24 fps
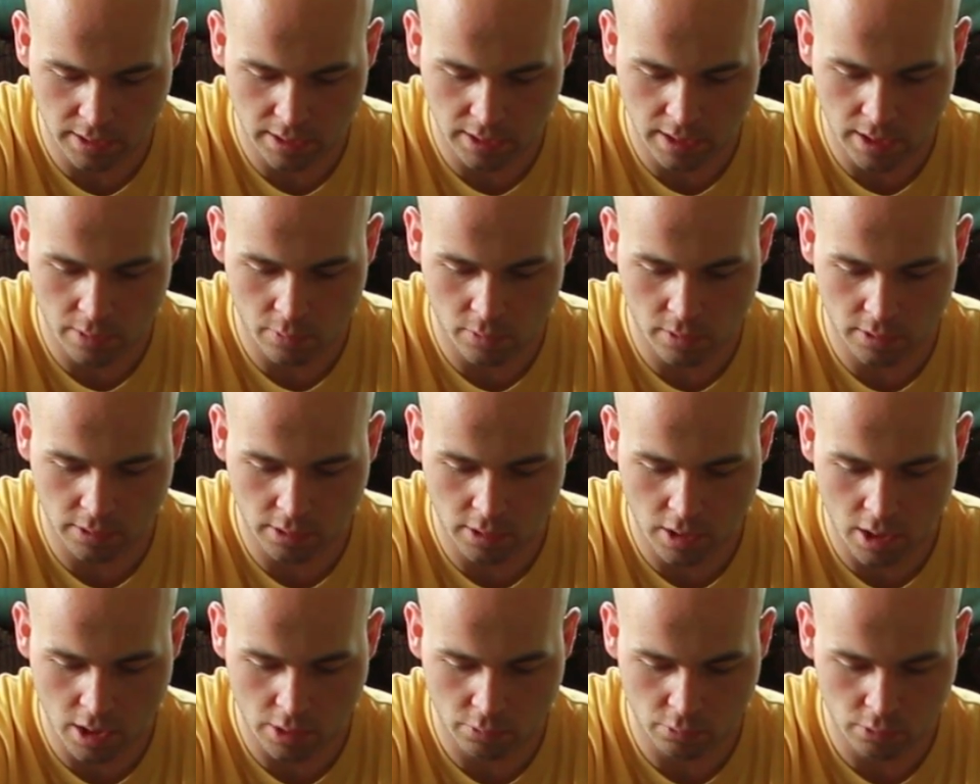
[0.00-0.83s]
that one
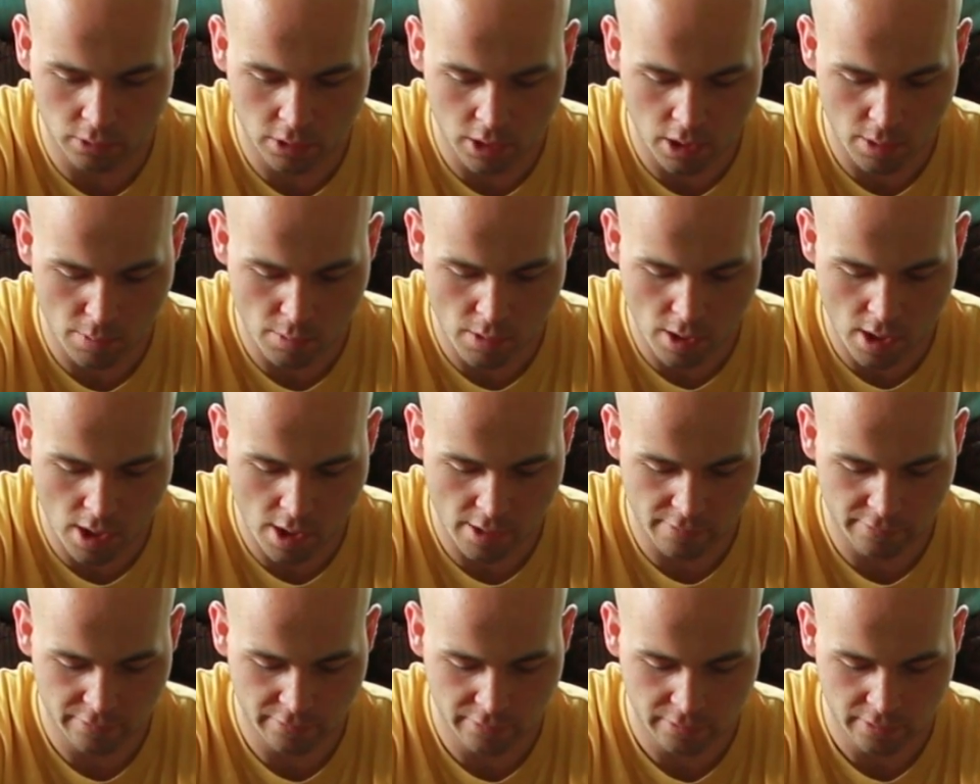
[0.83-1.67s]
card will come
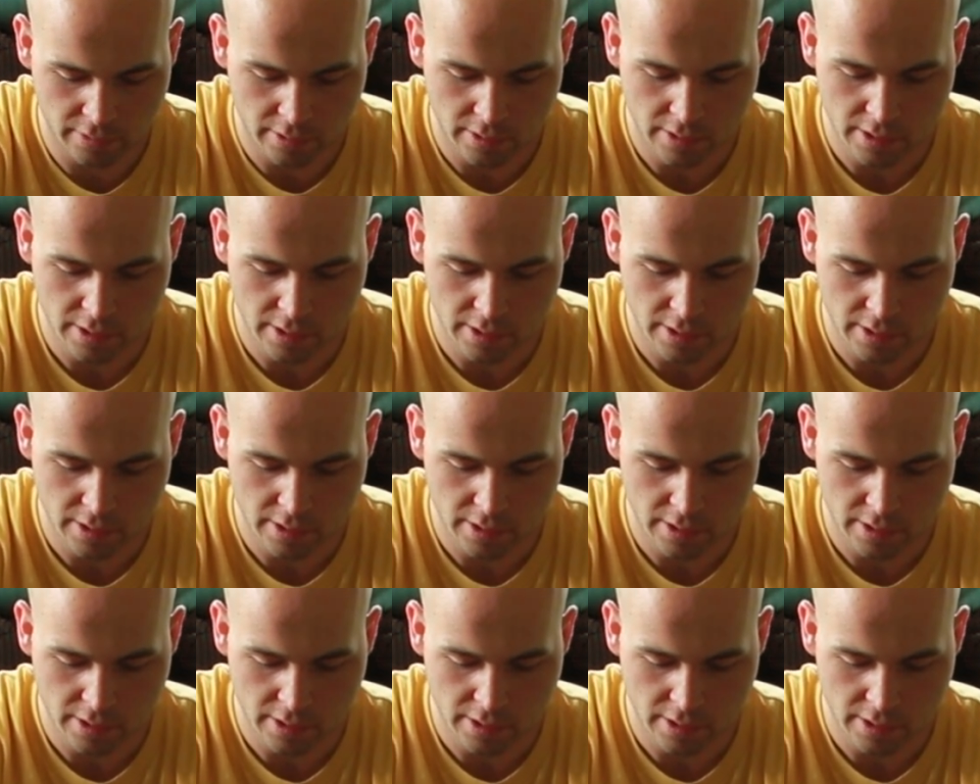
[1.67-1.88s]
off.